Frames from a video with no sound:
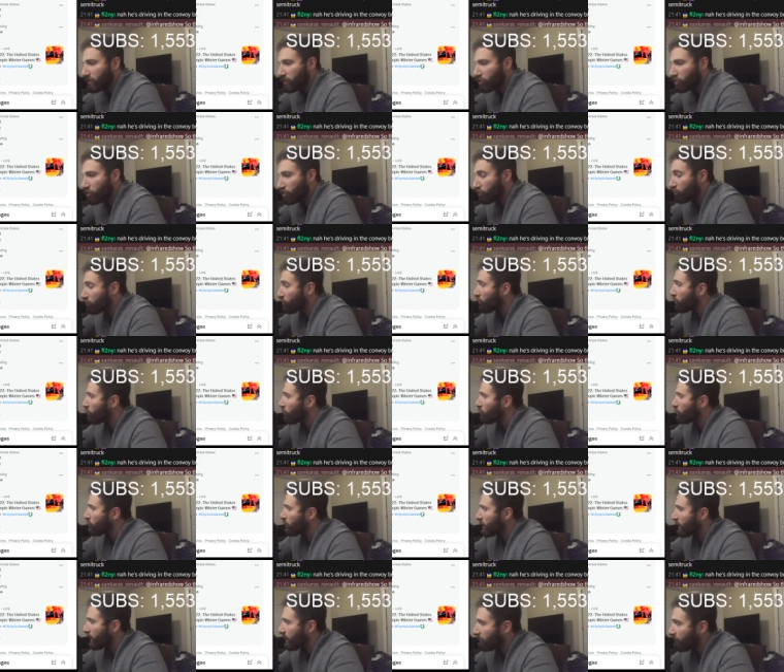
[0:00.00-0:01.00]

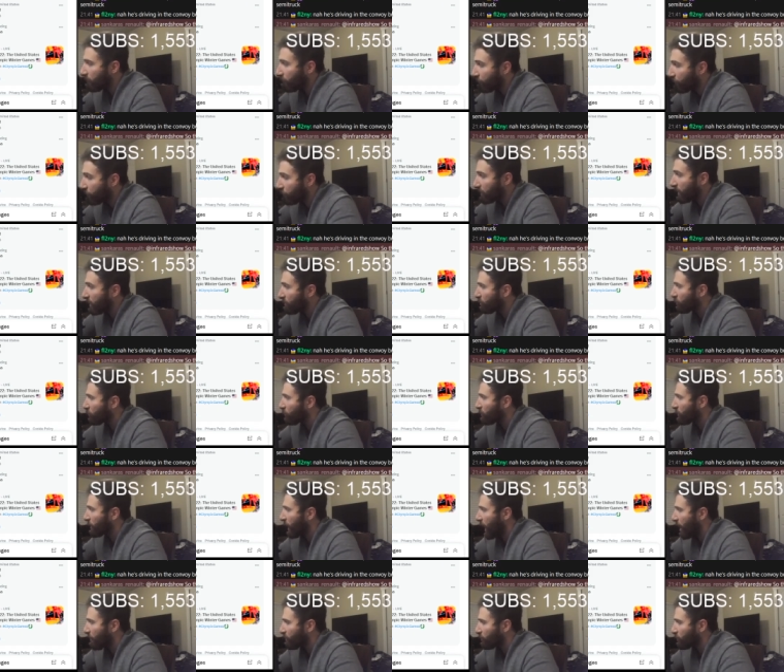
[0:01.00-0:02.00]
true even for liberal
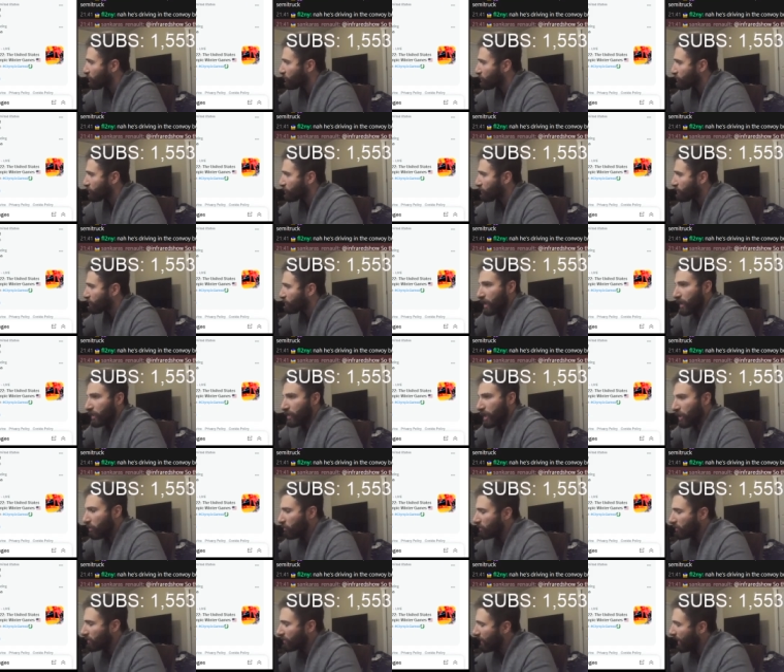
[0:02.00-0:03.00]
capitalism. There
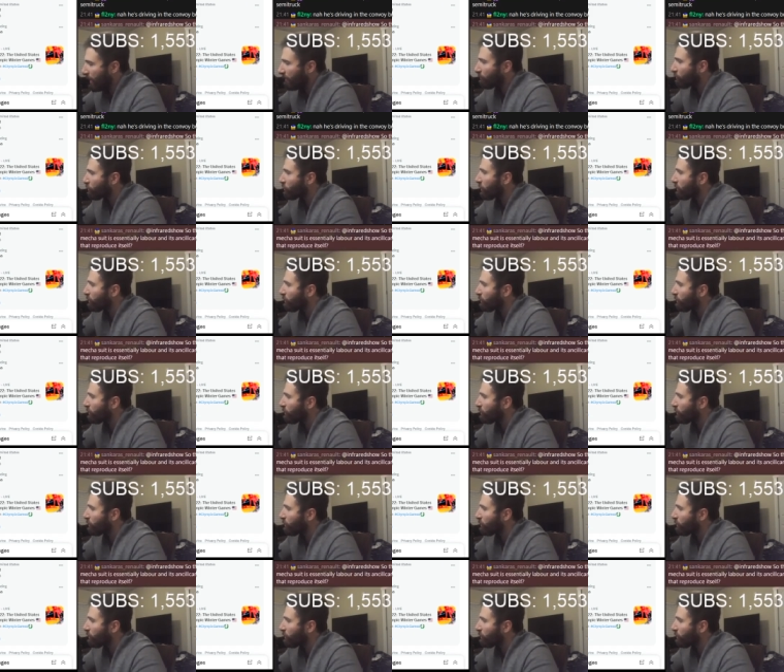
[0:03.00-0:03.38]
was never a